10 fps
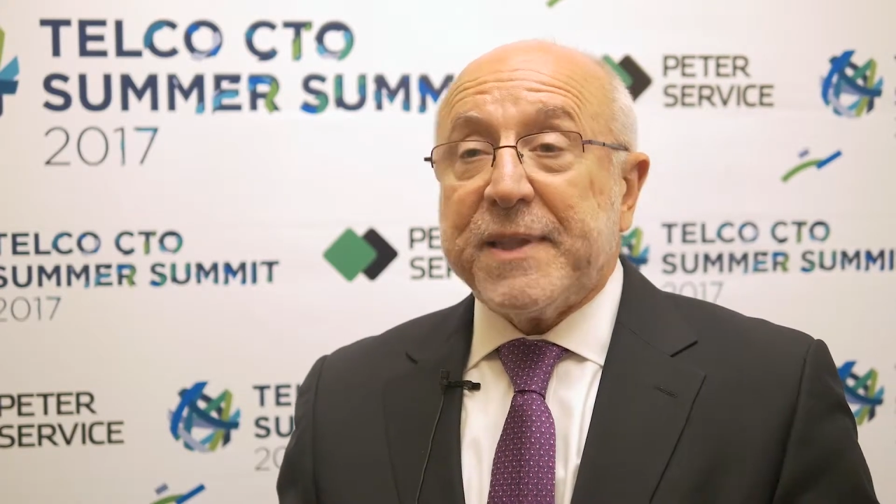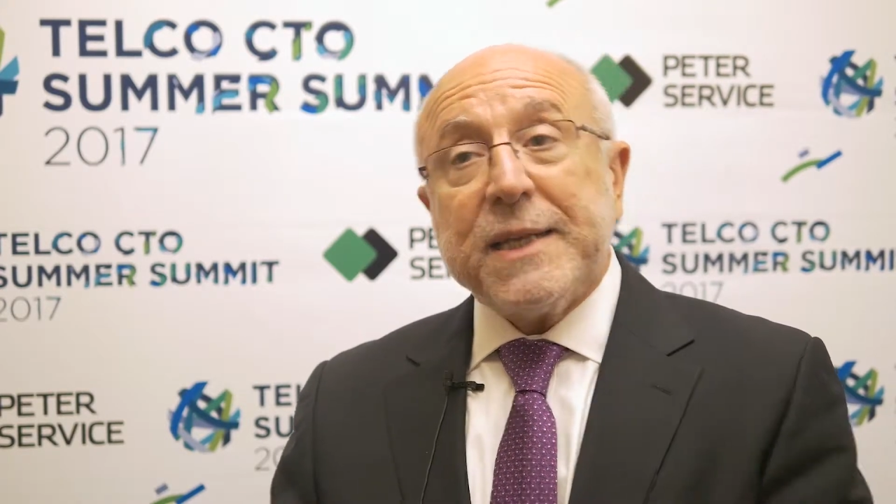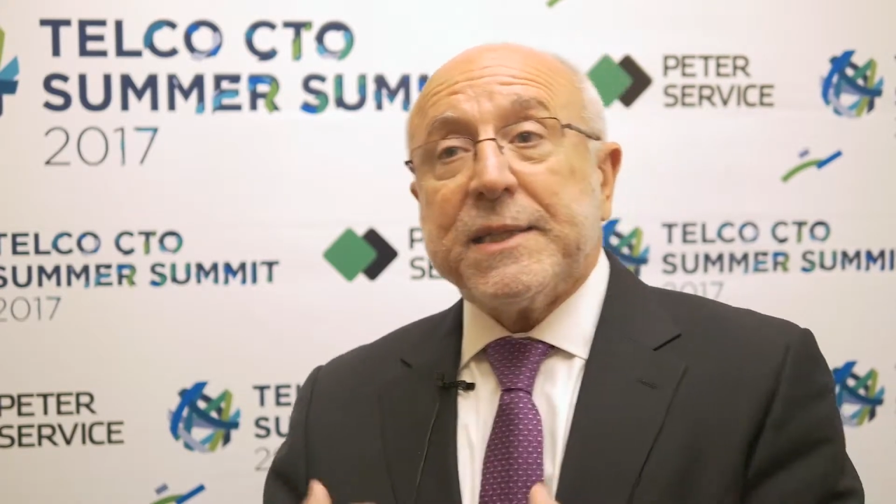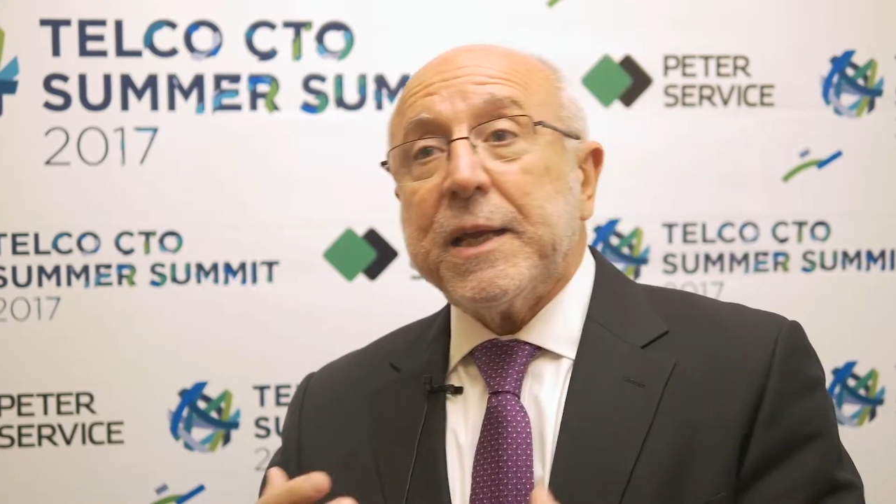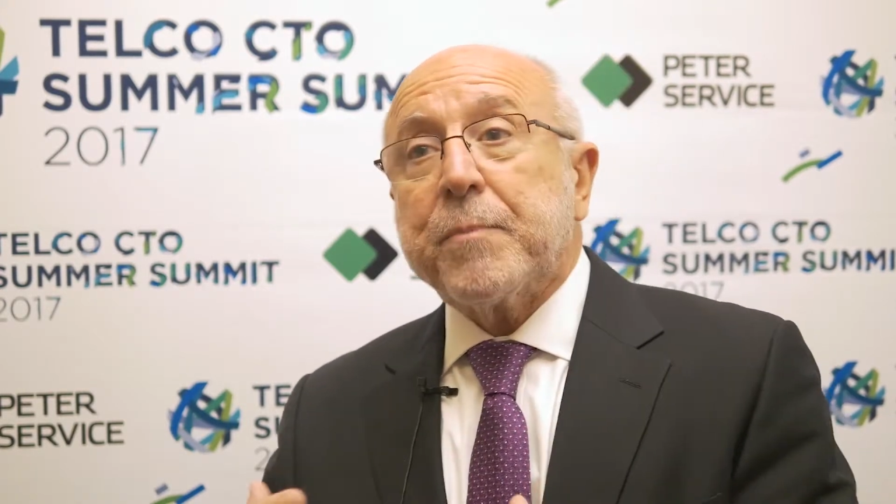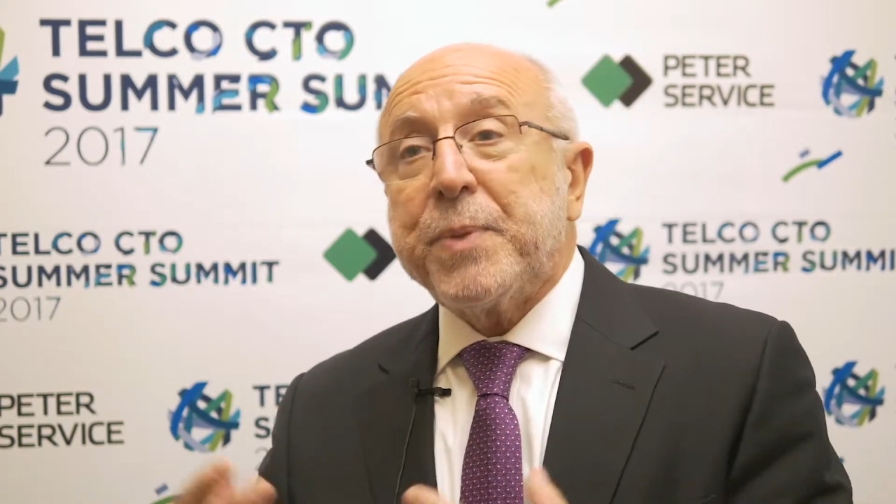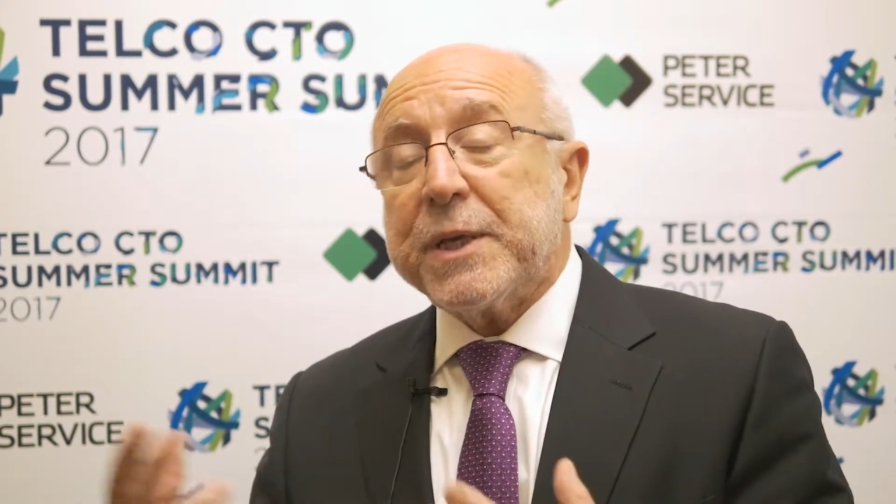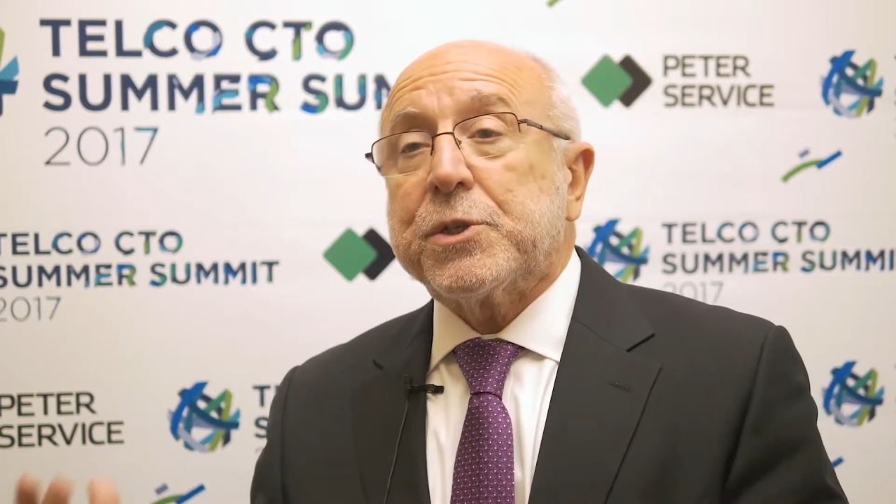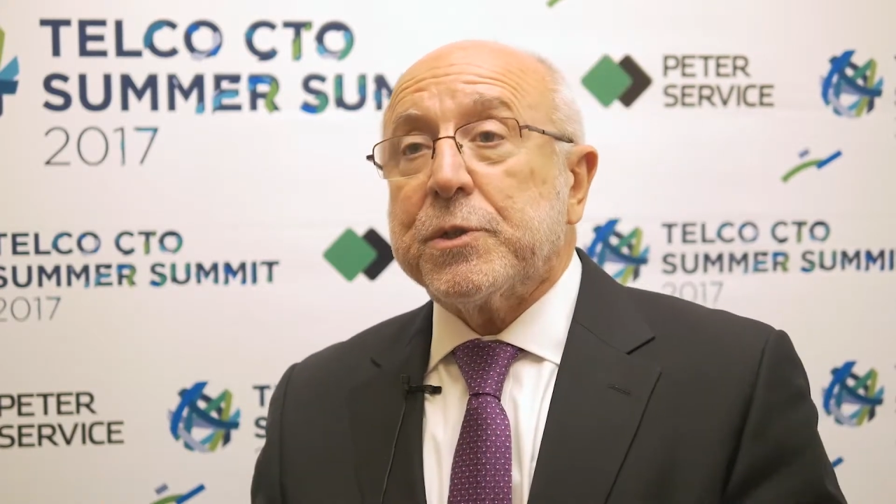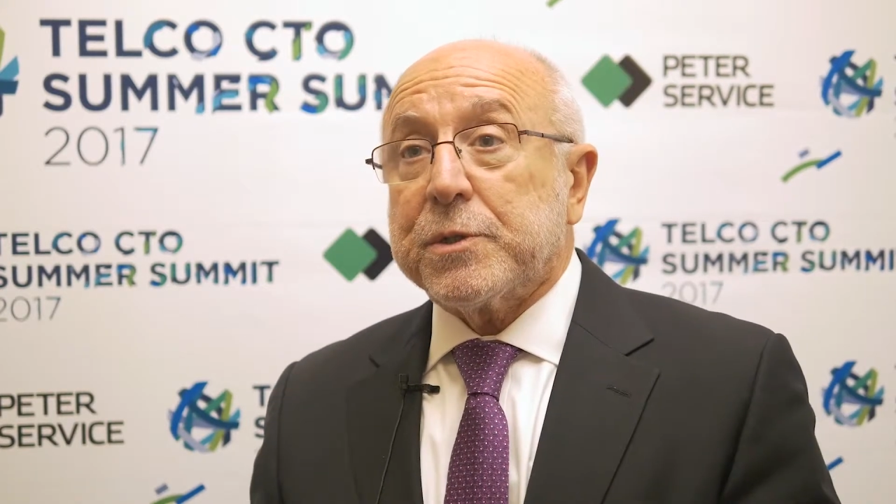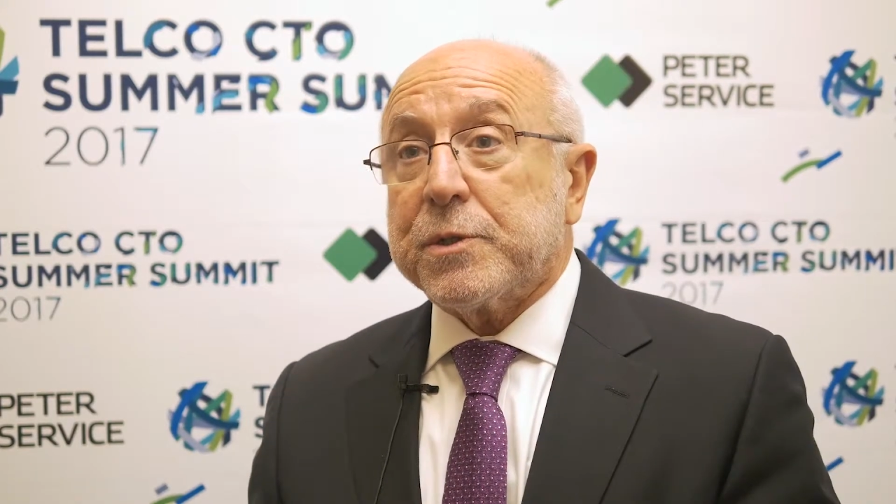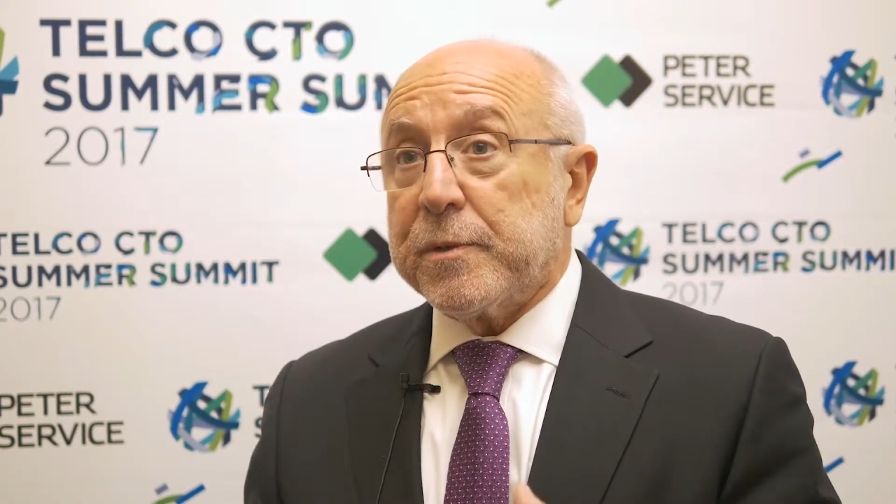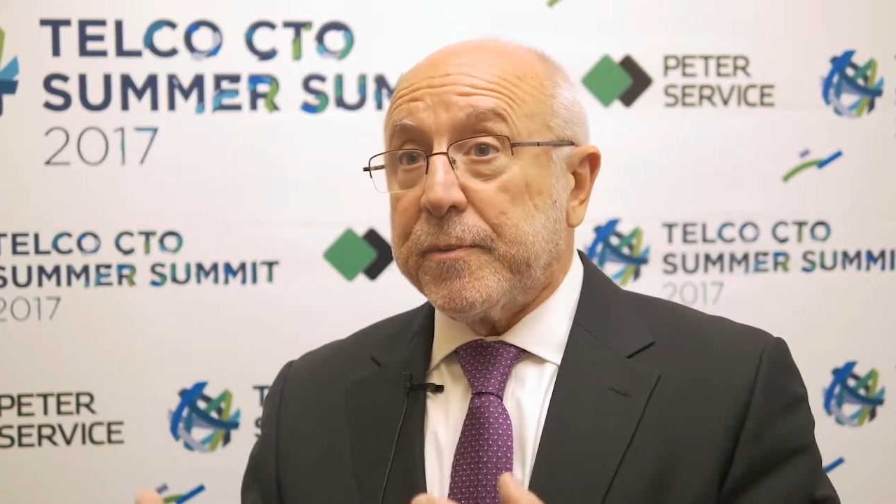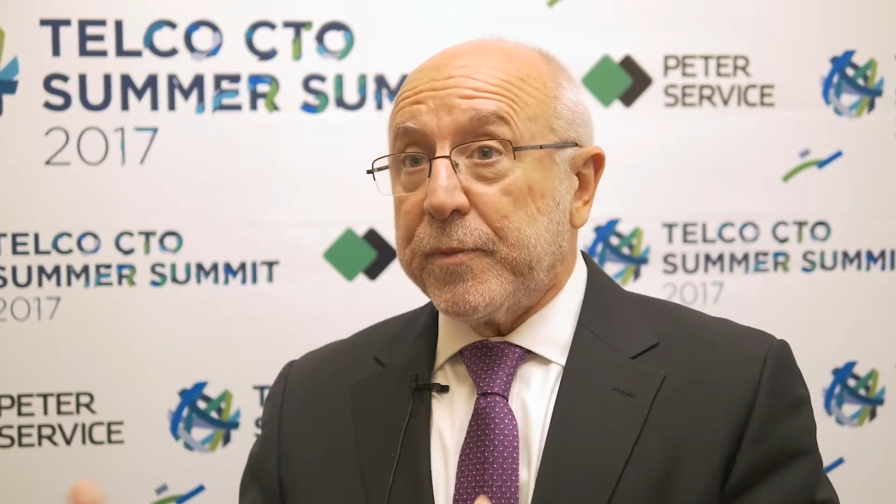they take pictures